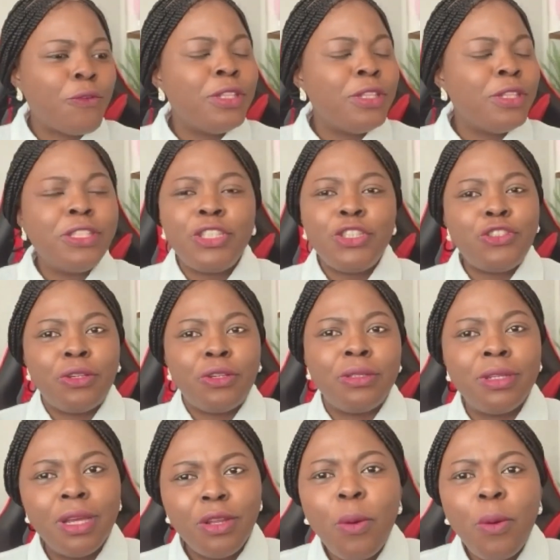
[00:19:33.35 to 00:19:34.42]
condition?
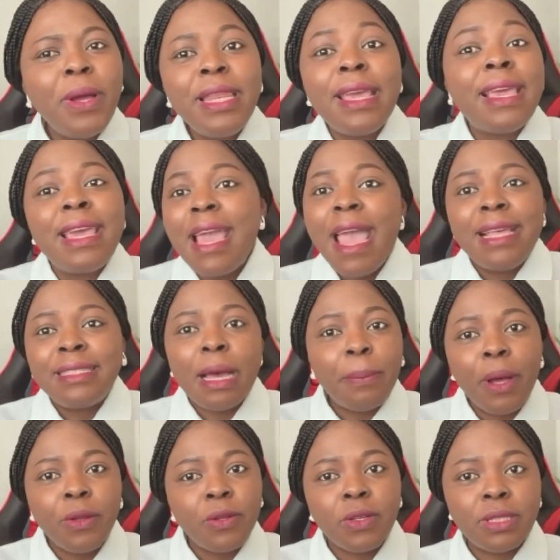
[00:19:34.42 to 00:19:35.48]
Nobody cares
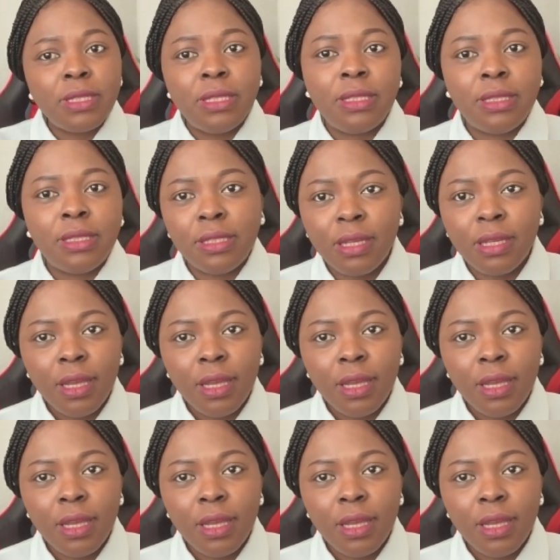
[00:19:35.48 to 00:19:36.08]
about nurses.